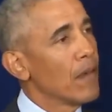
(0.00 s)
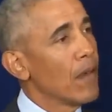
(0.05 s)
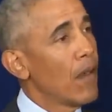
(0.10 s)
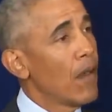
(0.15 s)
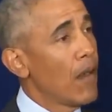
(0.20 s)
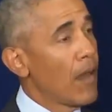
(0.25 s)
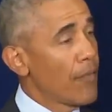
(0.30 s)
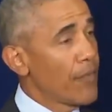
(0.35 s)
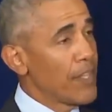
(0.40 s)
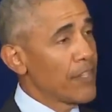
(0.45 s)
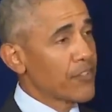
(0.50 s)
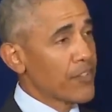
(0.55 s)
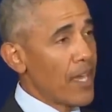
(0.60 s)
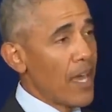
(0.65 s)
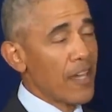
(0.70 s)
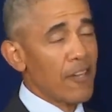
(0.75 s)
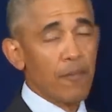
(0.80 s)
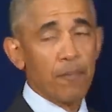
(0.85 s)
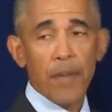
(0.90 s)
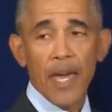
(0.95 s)
on this
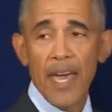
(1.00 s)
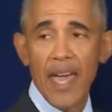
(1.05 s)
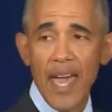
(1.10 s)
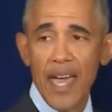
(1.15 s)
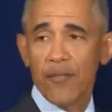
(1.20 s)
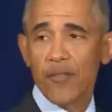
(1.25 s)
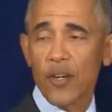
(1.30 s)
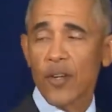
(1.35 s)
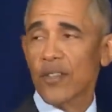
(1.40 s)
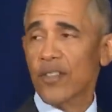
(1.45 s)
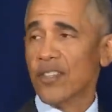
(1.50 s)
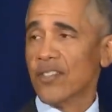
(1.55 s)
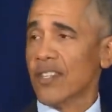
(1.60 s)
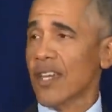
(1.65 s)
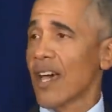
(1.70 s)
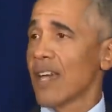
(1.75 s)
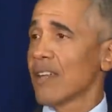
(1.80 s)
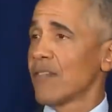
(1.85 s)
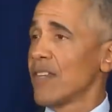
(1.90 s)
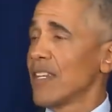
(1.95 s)
kind of behavior, this
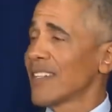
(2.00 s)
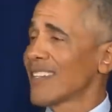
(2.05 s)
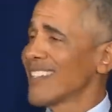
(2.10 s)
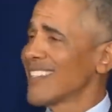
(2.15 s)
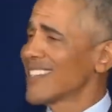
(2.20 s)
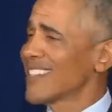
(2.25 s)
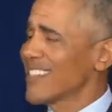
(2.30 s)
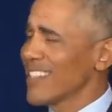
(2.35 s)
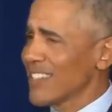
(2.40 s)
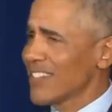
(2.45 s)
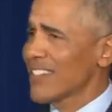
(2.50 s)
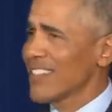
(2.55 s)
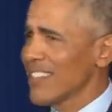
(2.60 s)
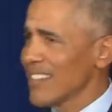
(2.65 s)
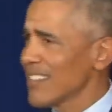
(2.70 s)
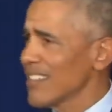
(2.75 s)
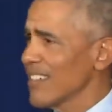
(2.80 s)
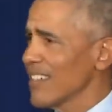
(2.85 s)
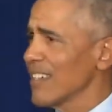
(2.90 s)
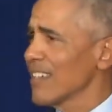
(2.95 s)
kind of
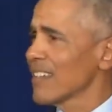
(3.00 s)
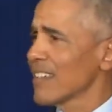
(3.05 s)
inconsistency.